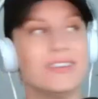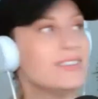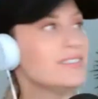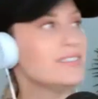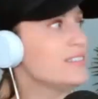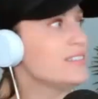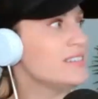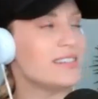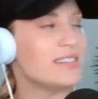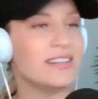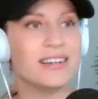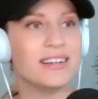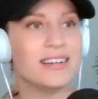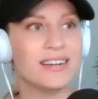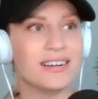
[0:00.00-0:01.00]
she's
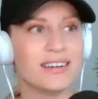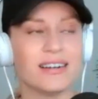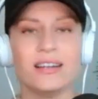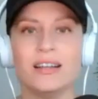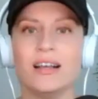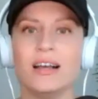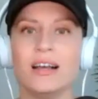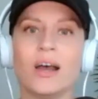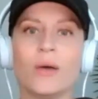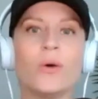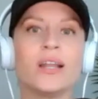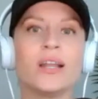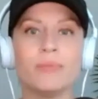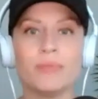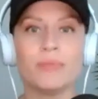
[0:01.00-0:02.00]
here. I
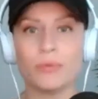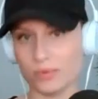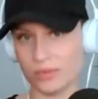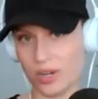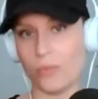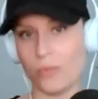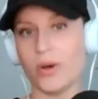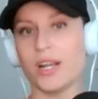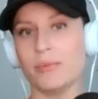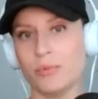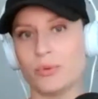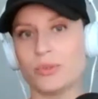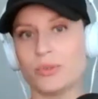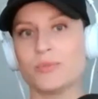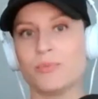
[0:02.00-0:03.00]
want him to
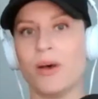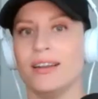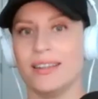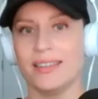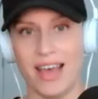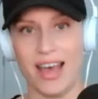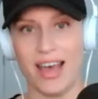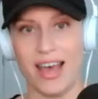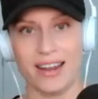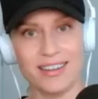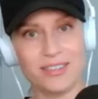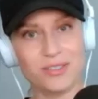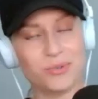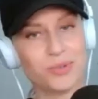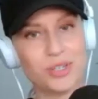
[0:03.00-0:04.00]
respond to that
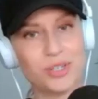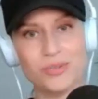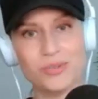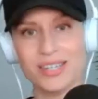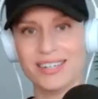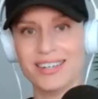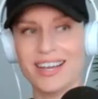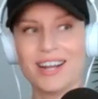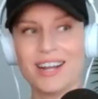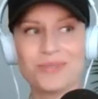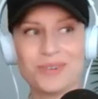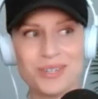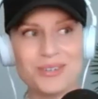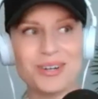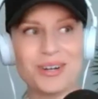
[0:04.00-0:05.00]
at the reunion. At a
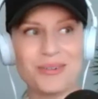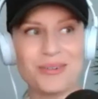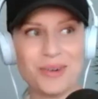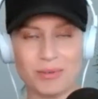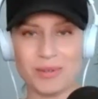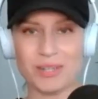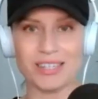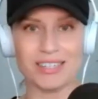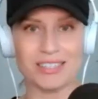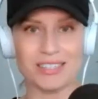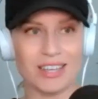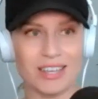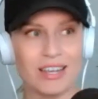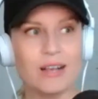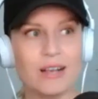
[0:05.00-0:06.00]
reunion, I want him to be like,
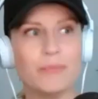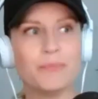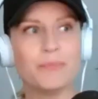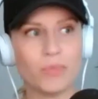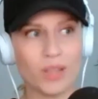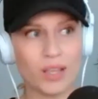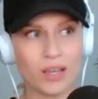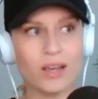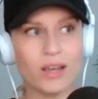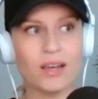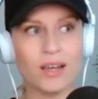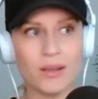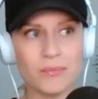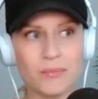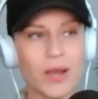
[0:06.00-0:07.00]

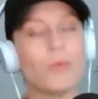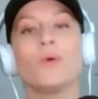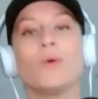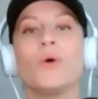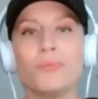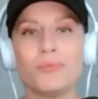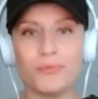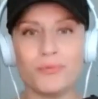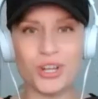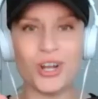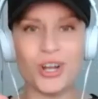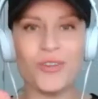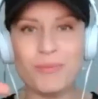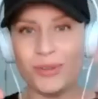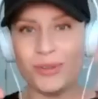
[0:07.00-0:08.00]
uh-huh. You know
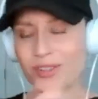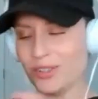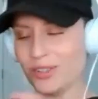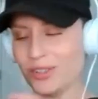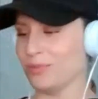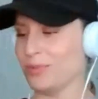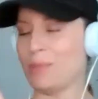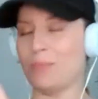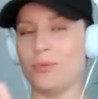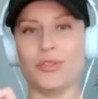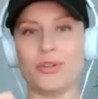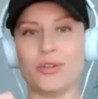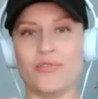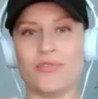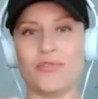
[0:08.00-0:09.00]
how they put
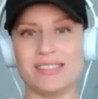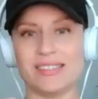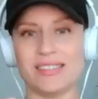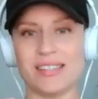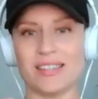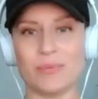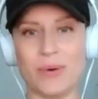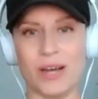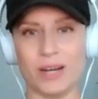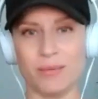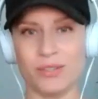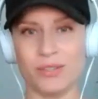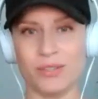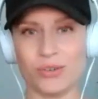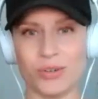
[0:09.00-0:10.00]
their faces at the bottom
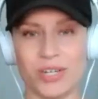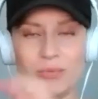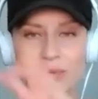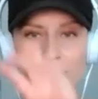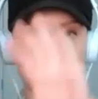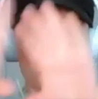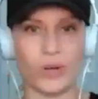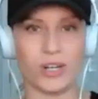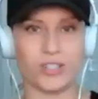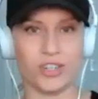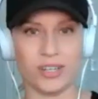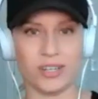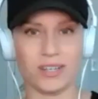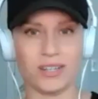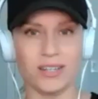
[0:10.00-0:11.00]
of the screen when you're
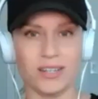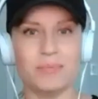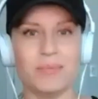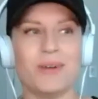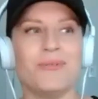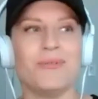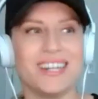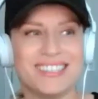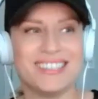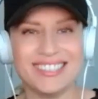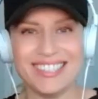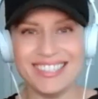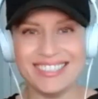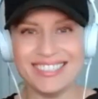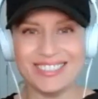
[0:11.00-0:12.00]
watching a clip? I want to
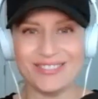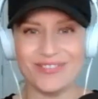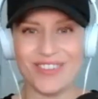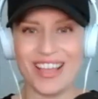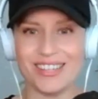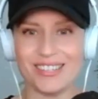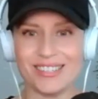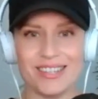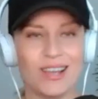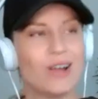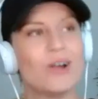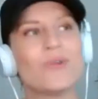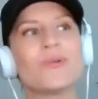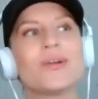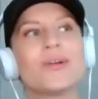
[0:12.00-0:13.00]
see his face
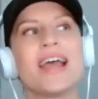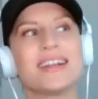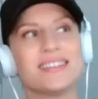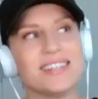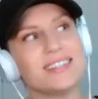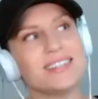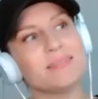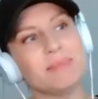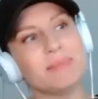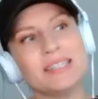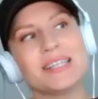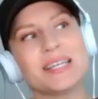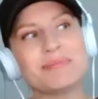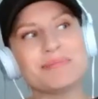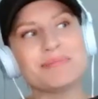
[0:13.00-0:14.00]
reacting and being
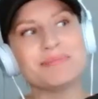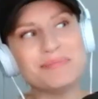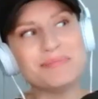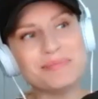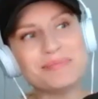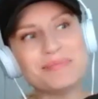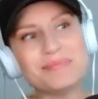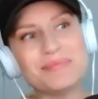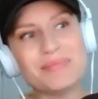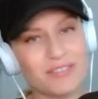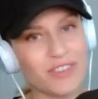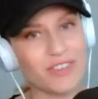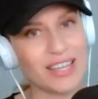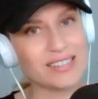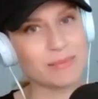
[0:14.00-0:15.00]
like, like
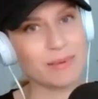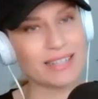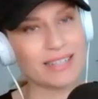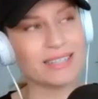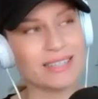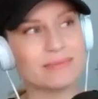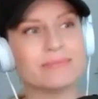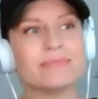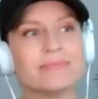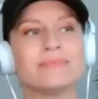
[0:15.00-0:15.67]
fake smiling.